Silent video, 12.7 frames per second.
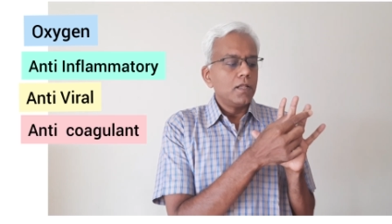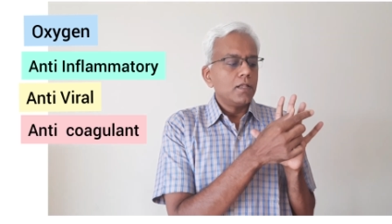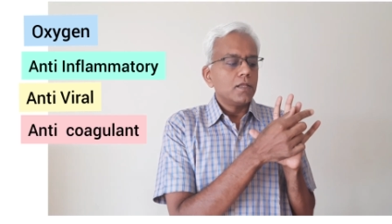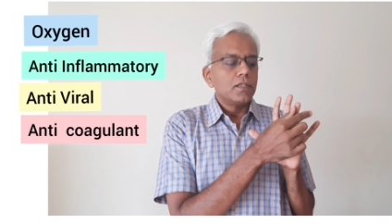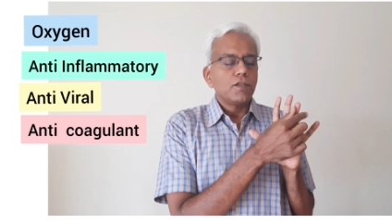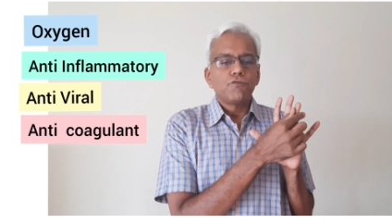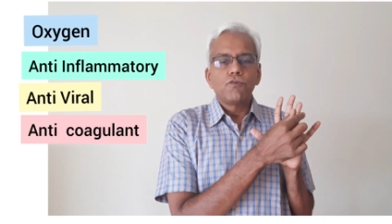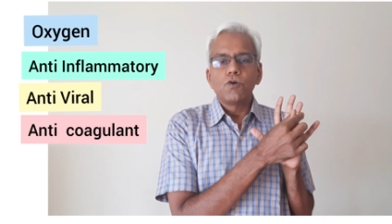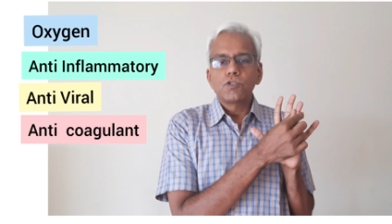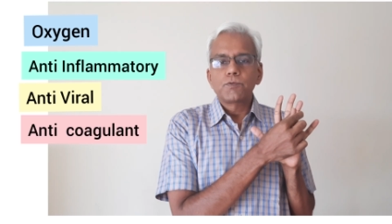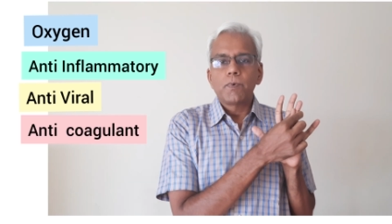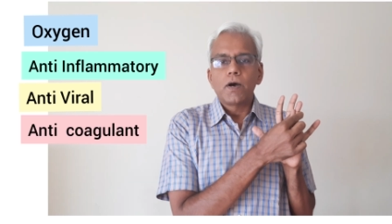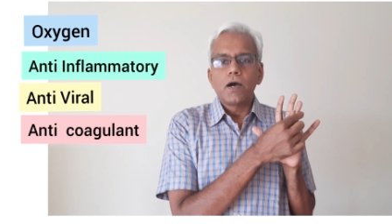Then the
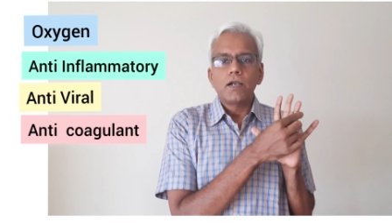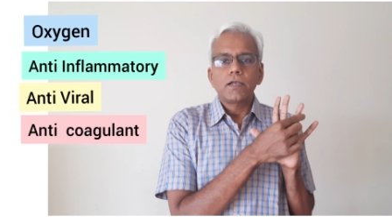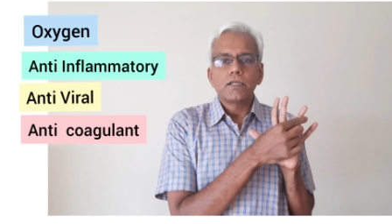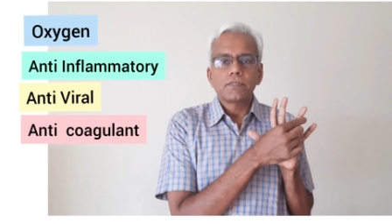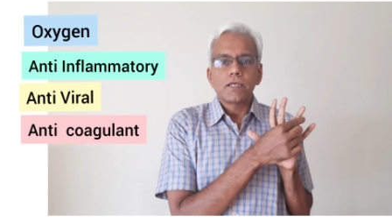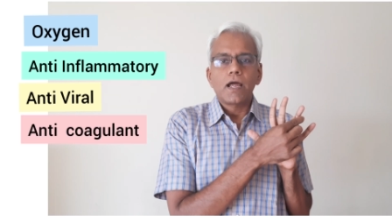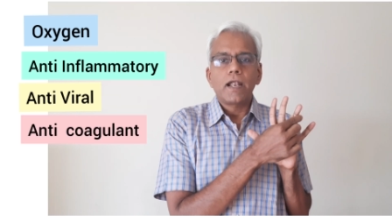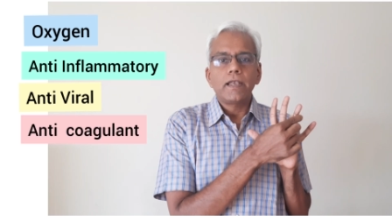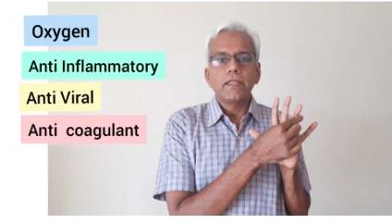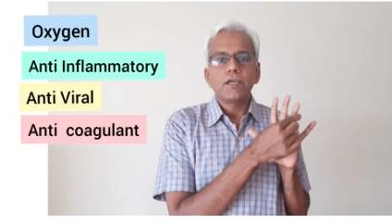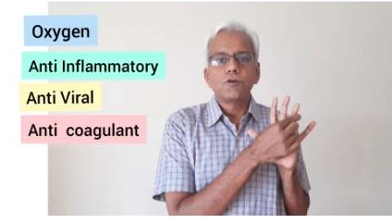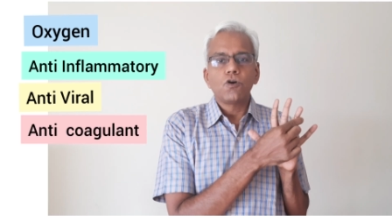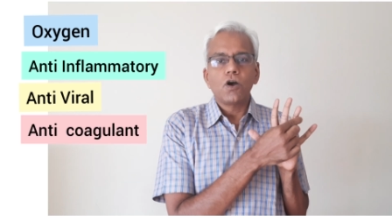fourth part is
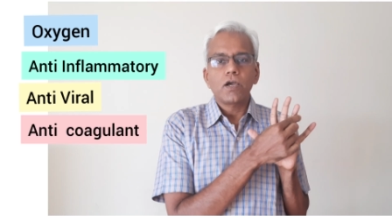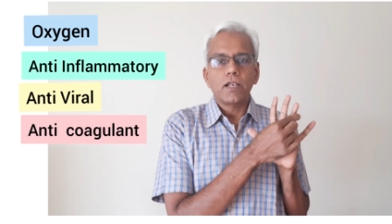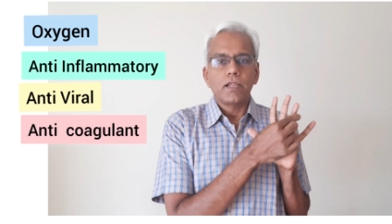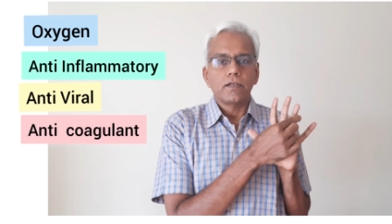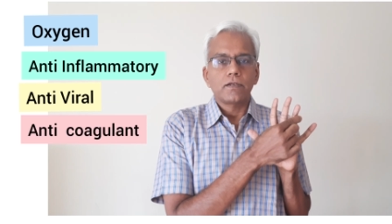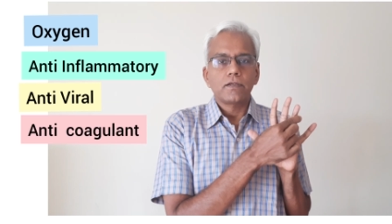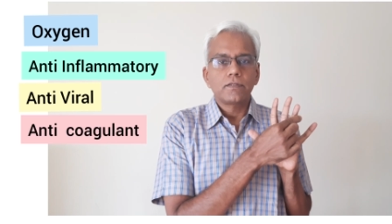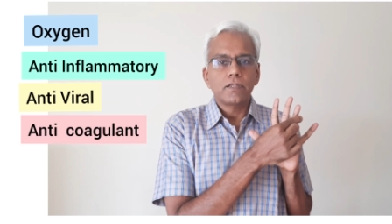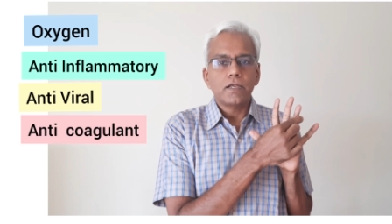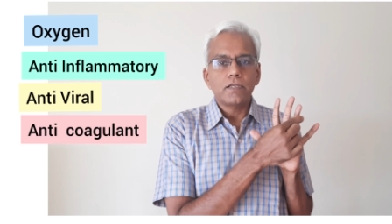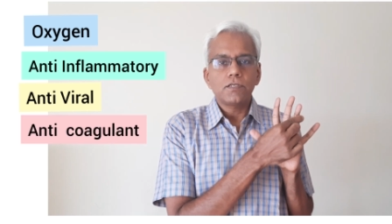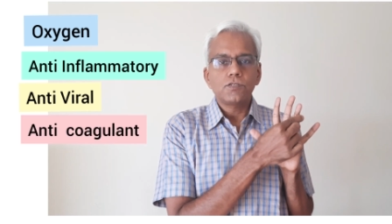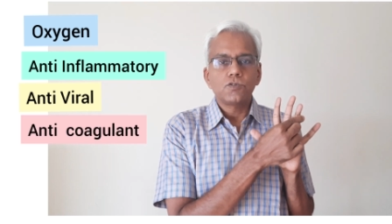anticoagulant
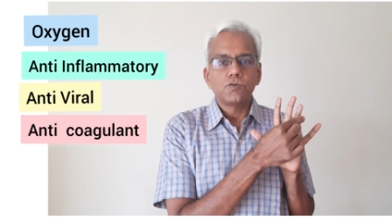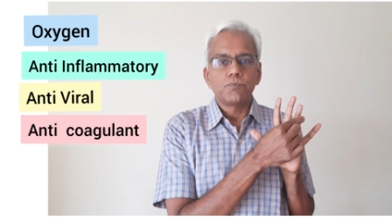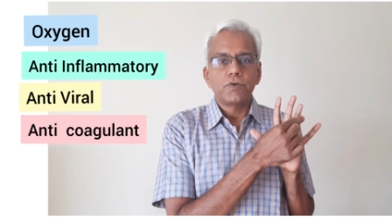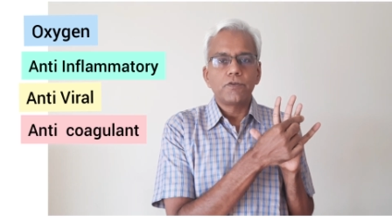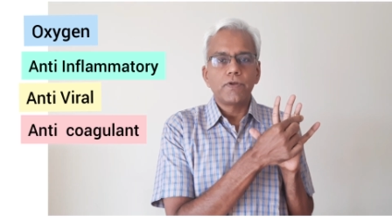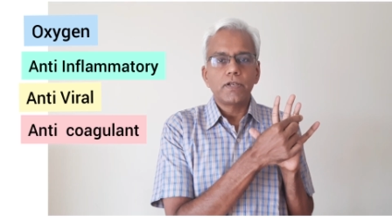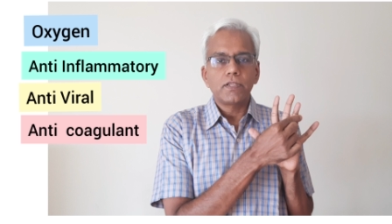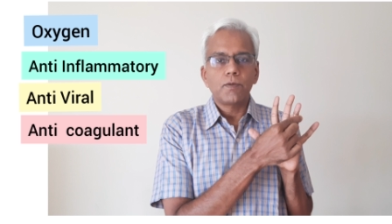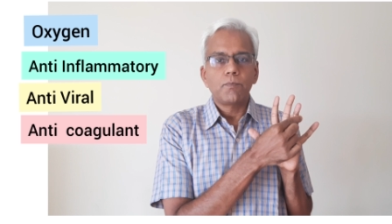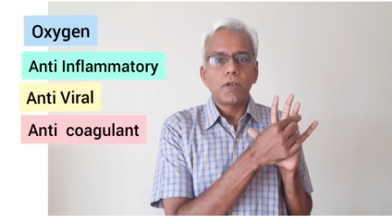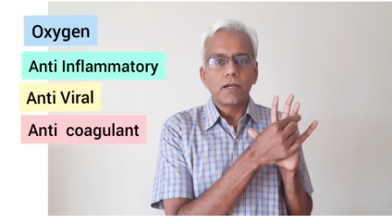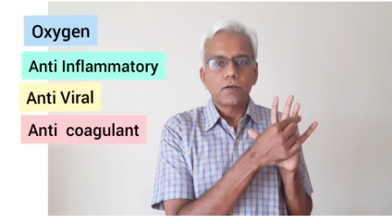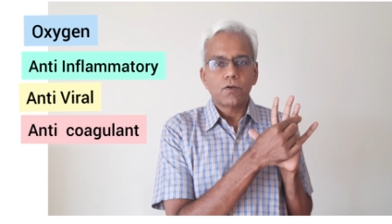that is to prevent the
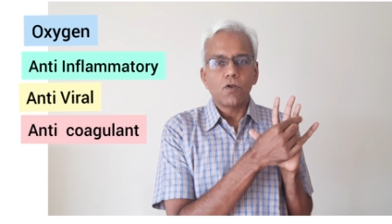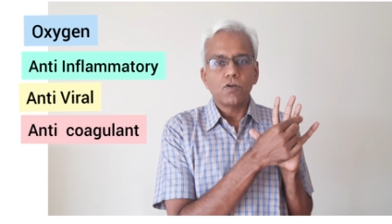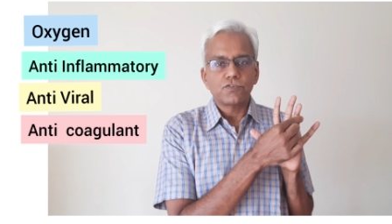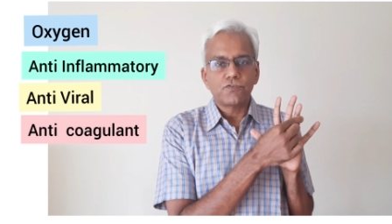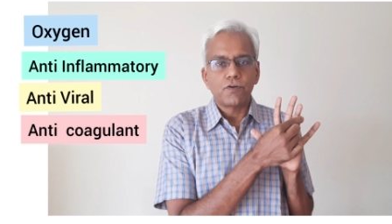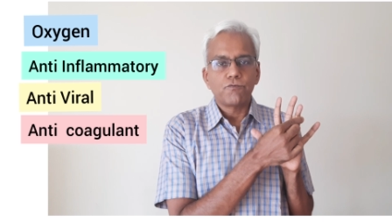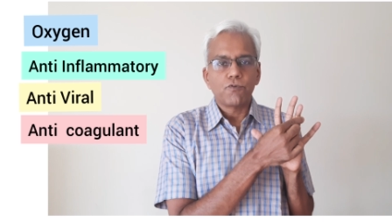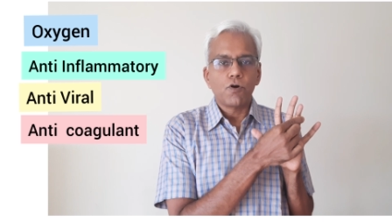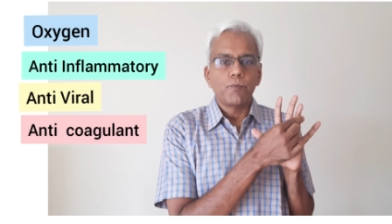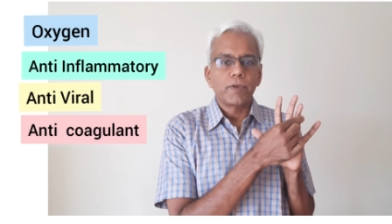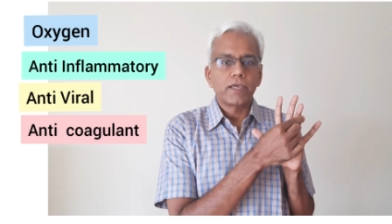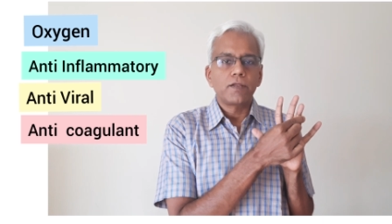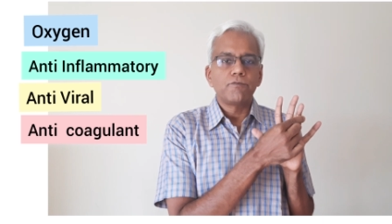blood clots from
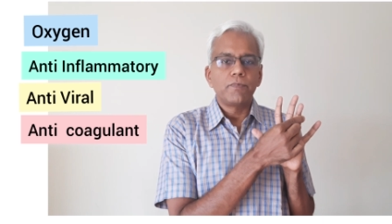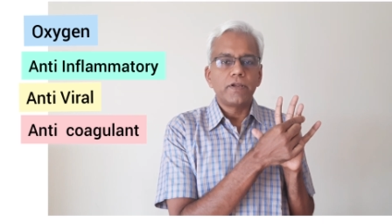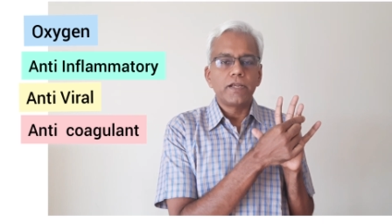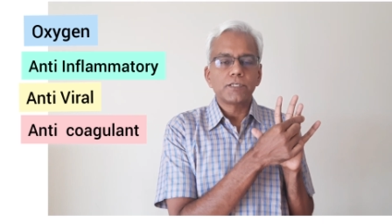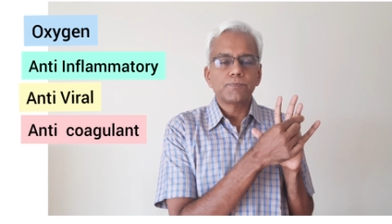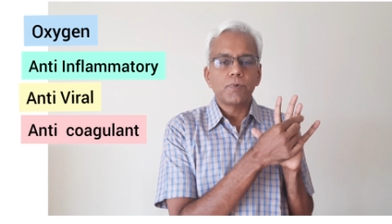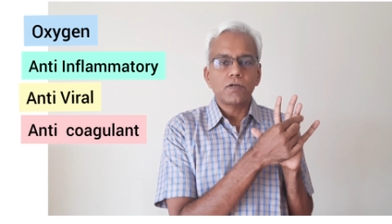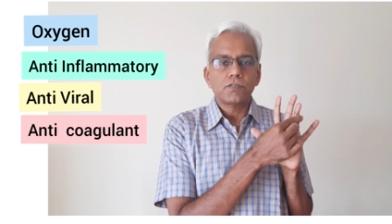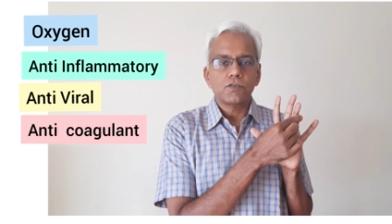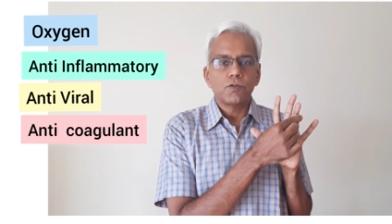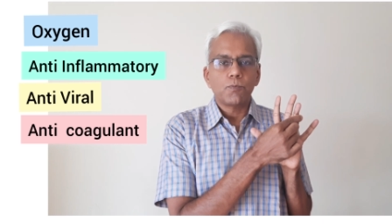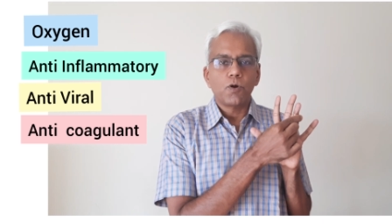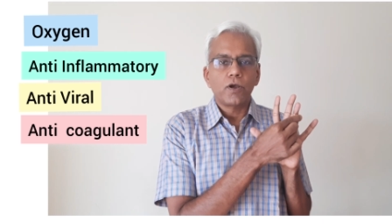forming in various parts of
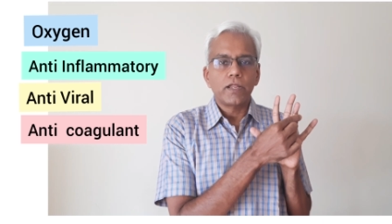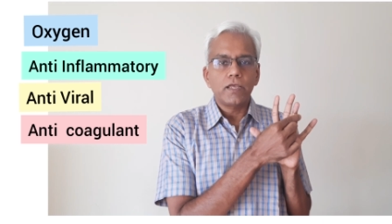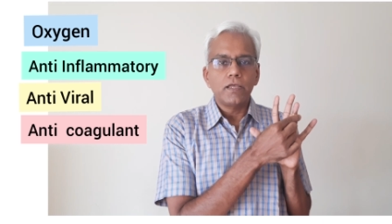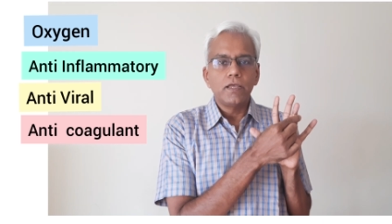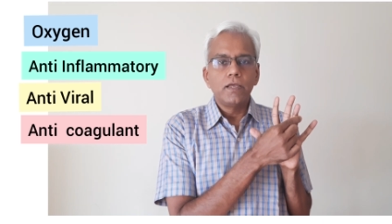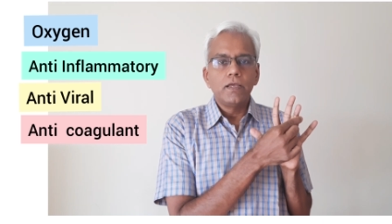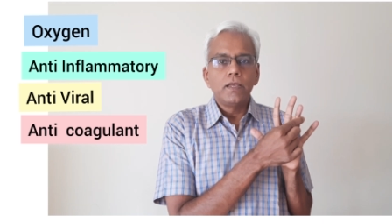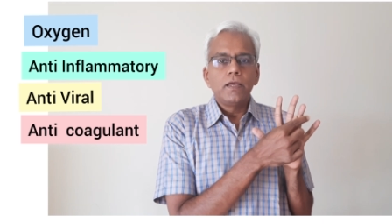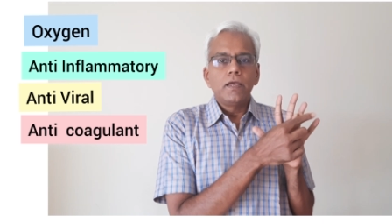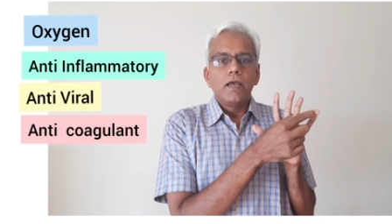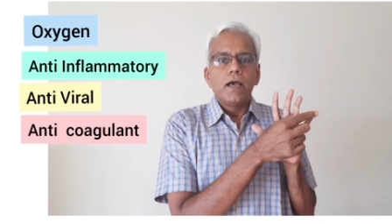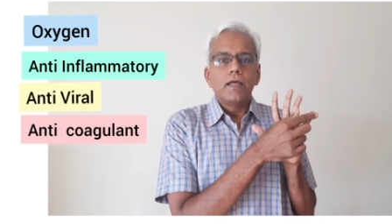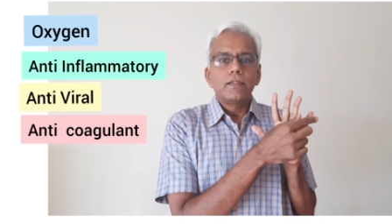the body.
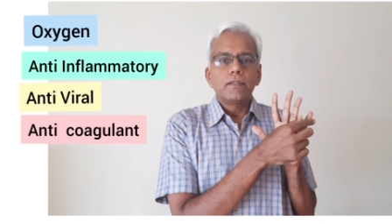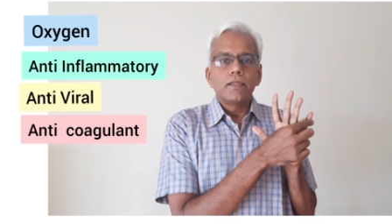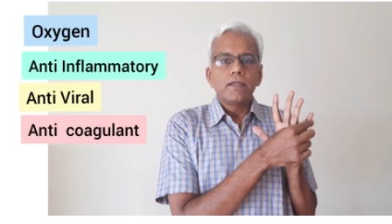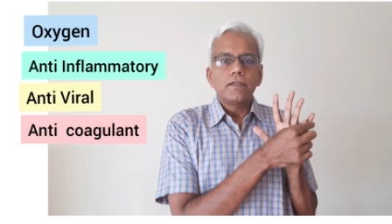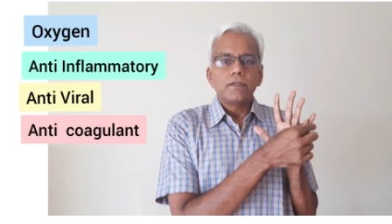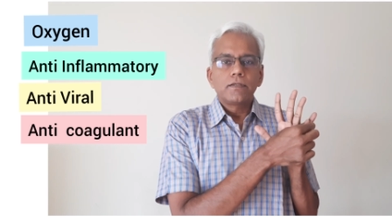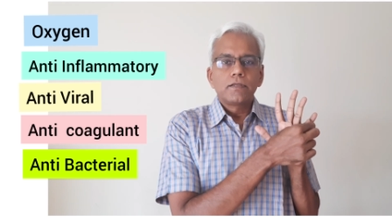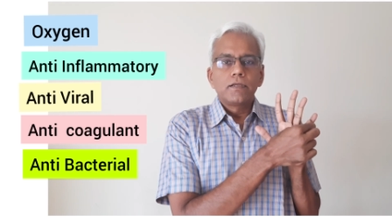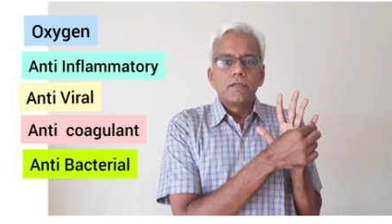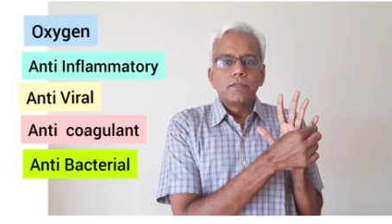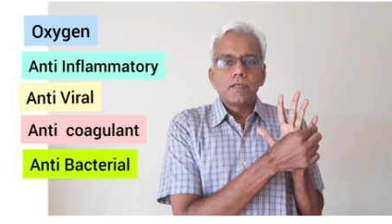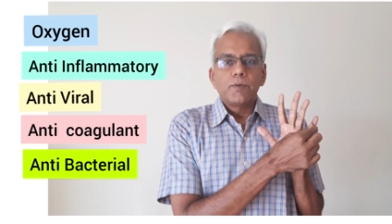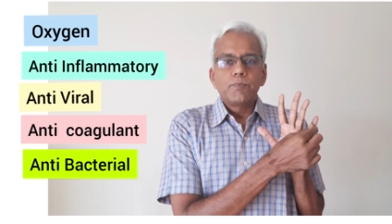And then
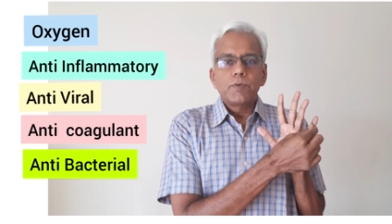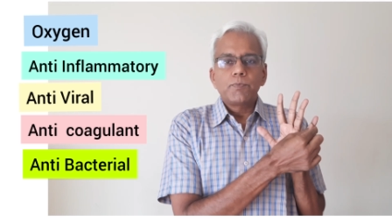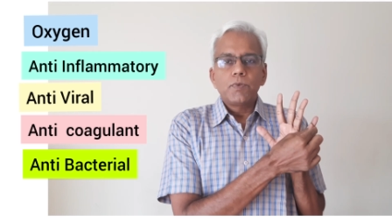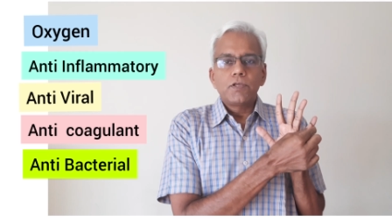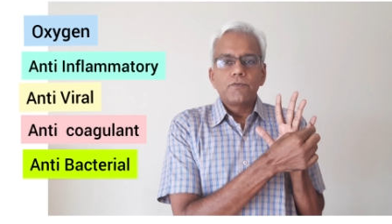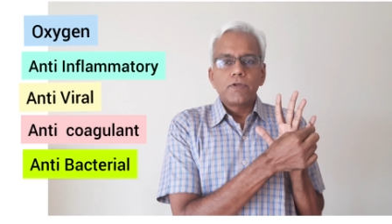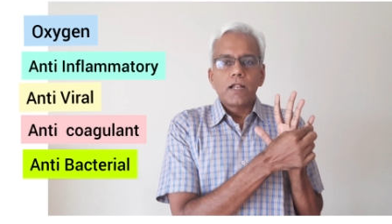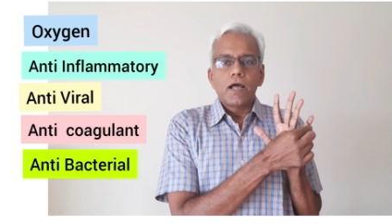some people even